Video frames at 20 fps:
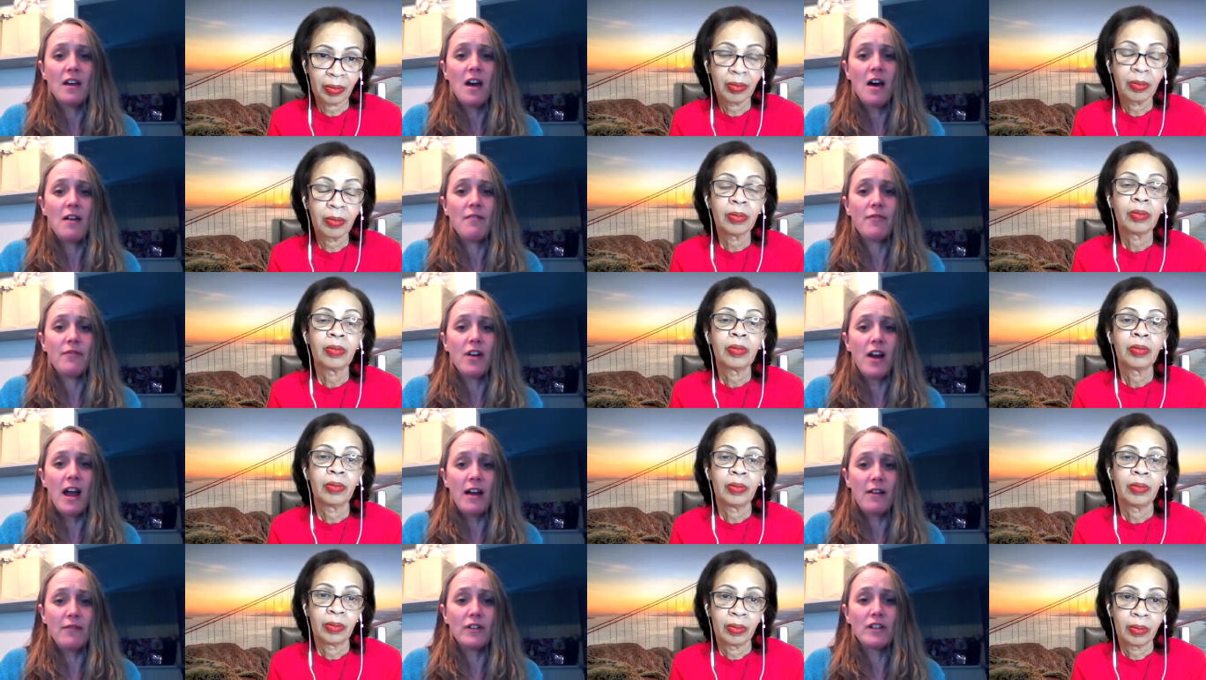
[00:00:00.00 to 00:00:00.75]
Speaker 1: um,
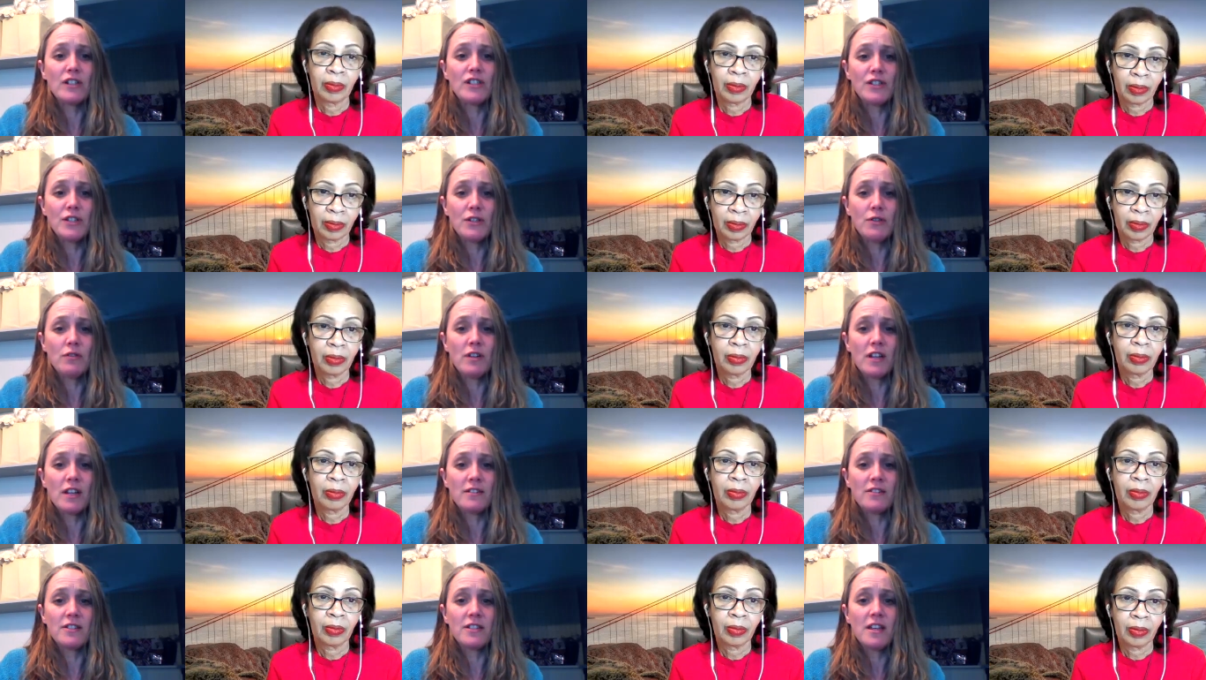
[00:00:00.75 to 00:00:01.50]
for every
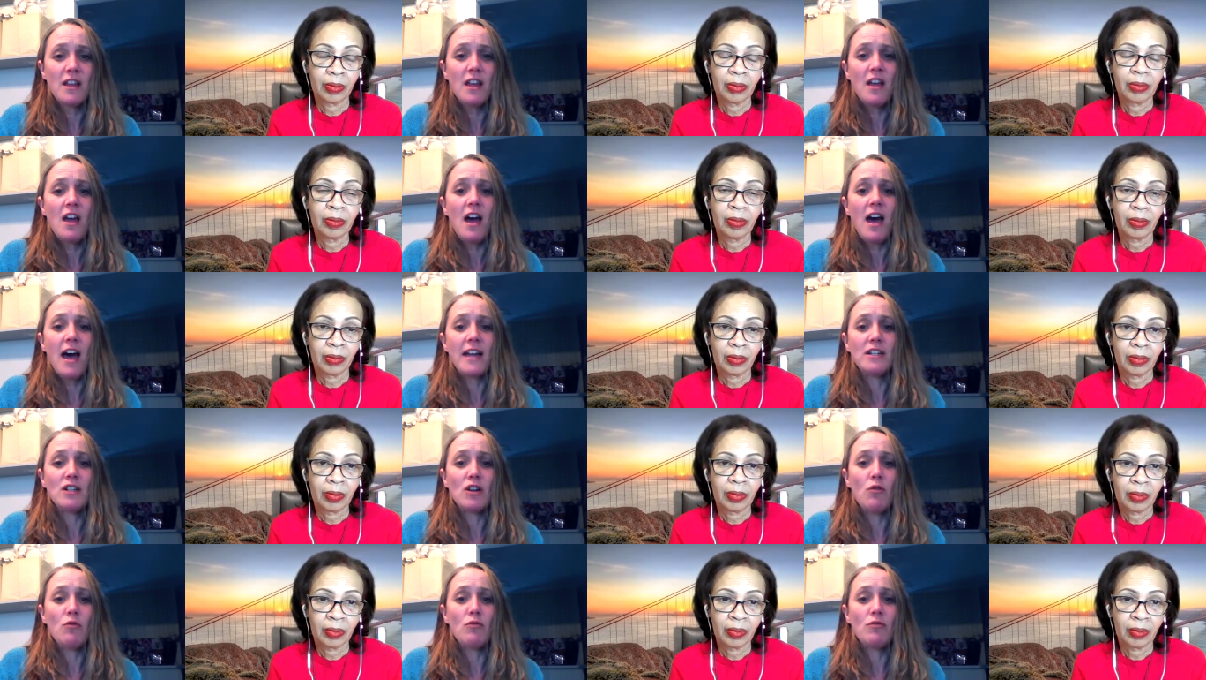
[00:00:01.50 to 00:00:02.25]
student. I
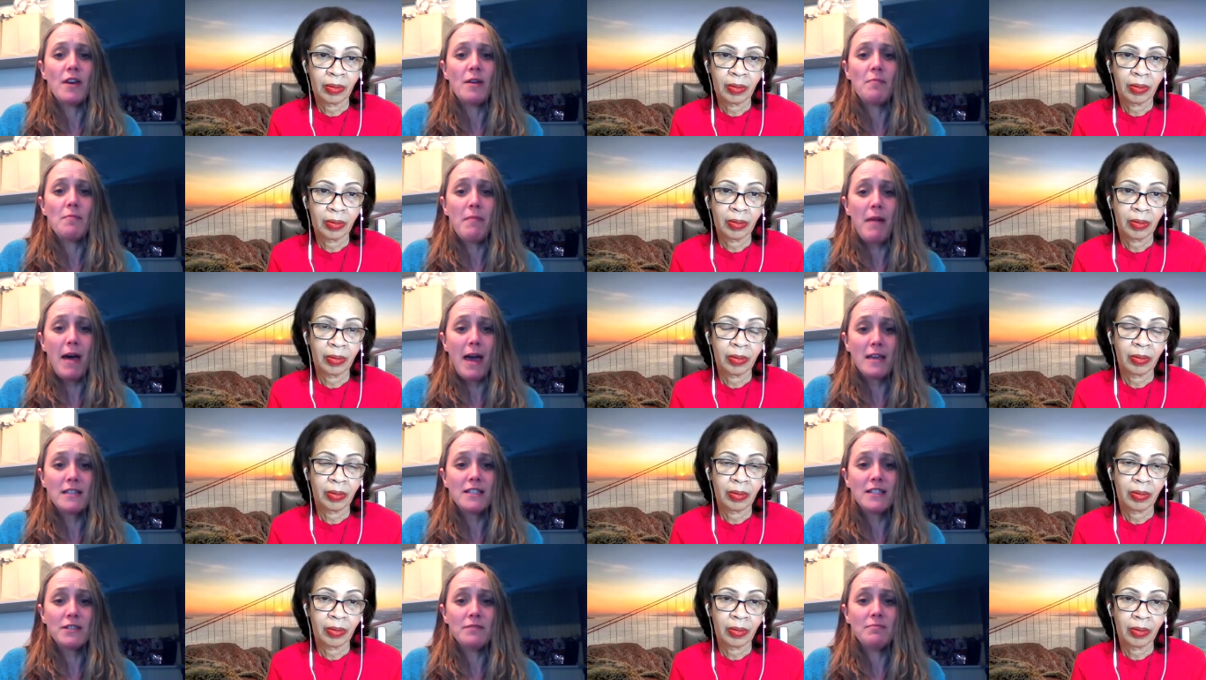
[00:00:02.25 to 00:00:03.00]
know that
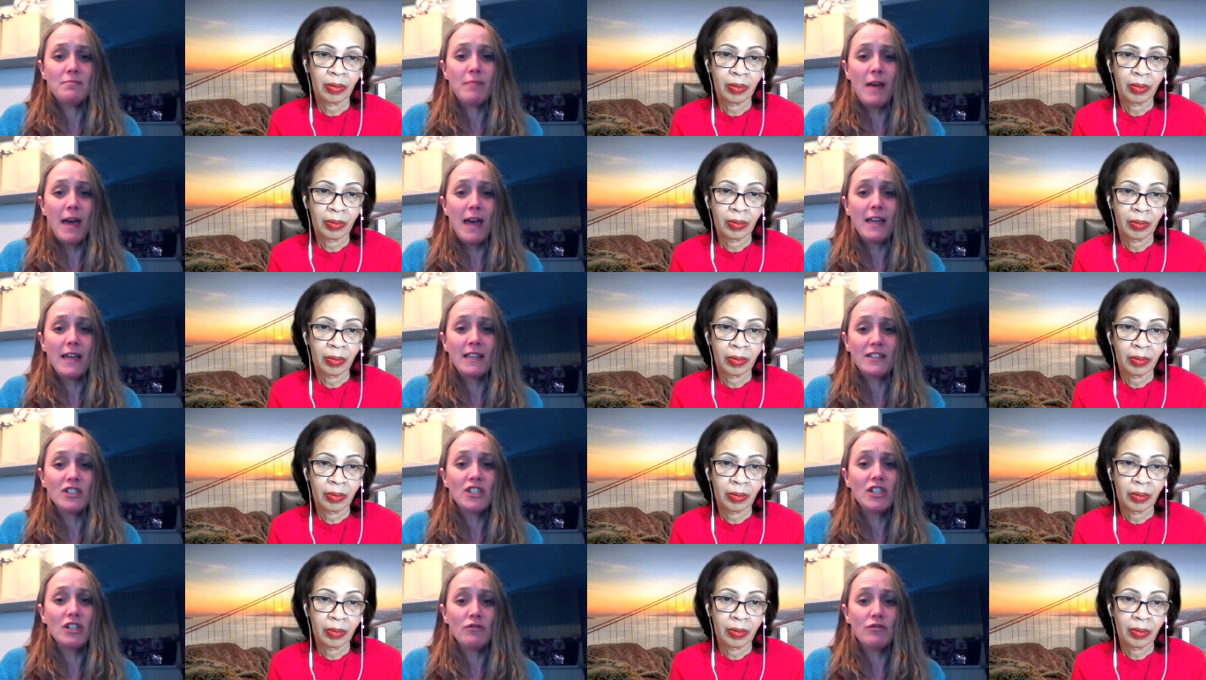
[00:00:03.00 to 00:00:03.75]
my my
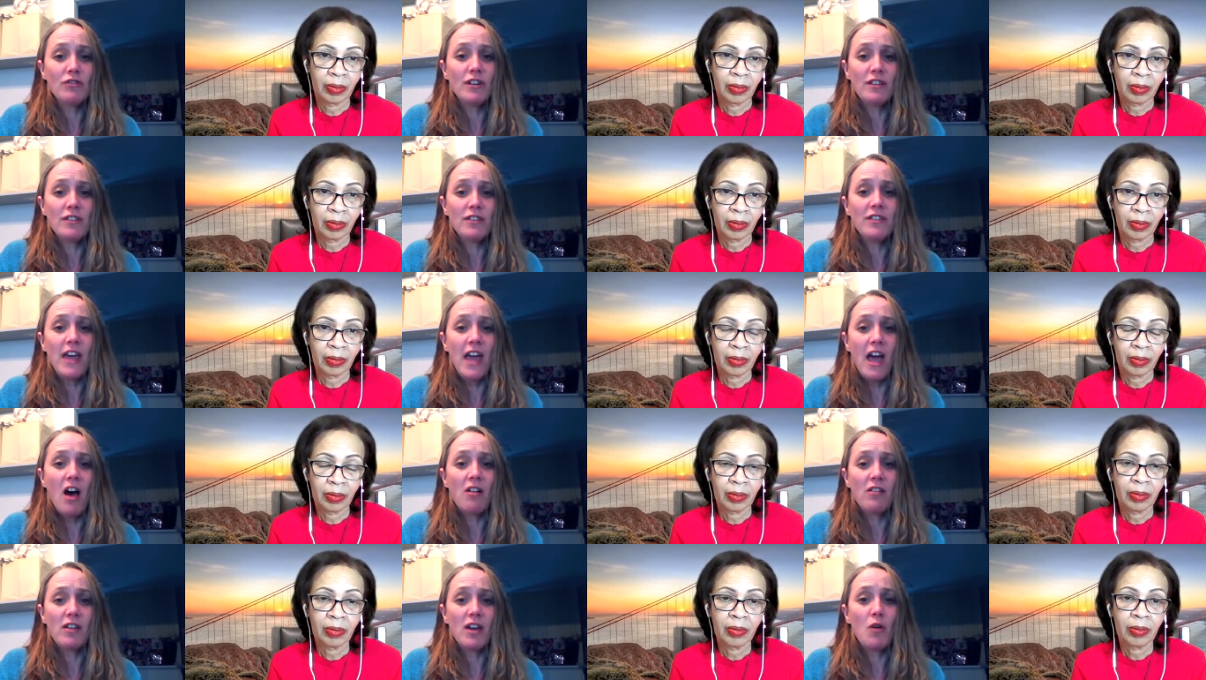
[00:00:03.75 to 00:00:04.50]
children,
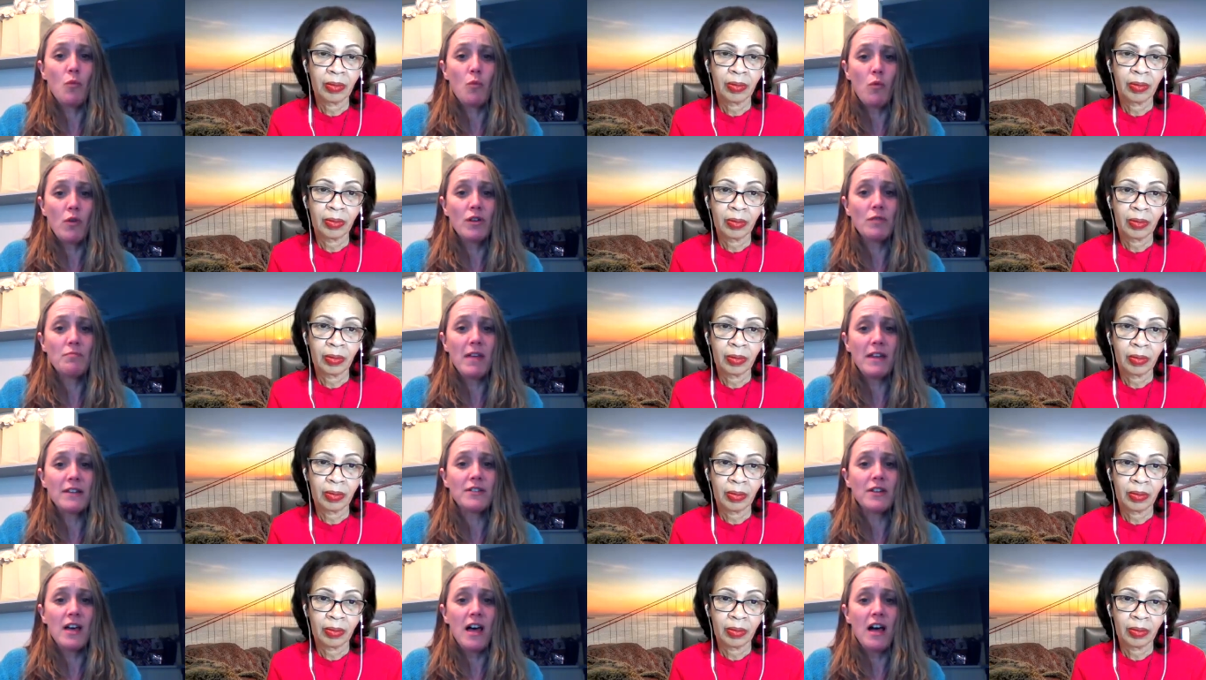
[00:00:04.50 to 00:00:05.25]
they all get one
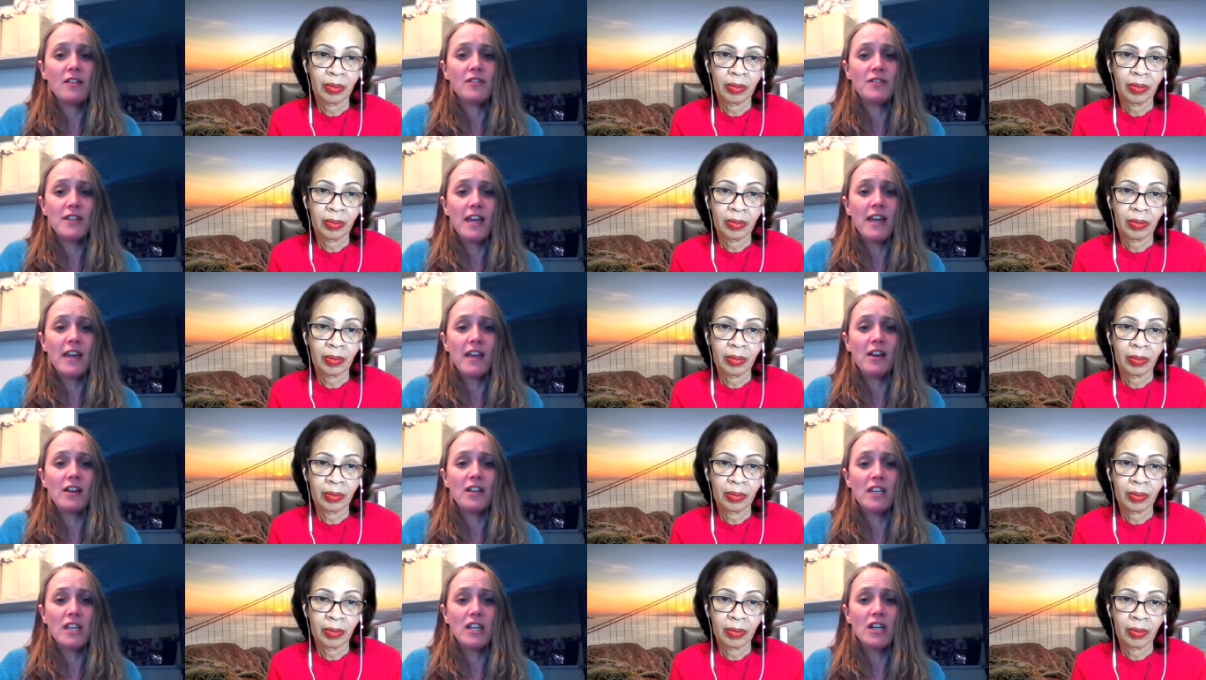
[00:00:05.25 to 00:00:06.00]
mental health day
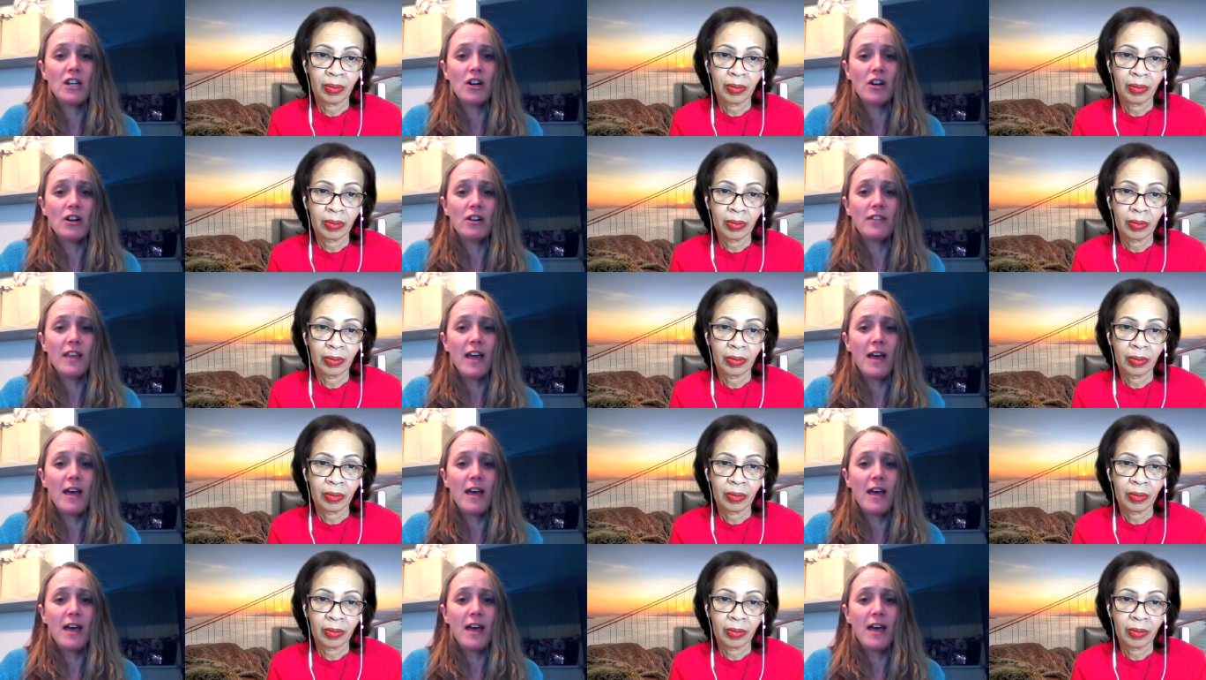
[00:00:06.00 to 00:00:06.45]
a year.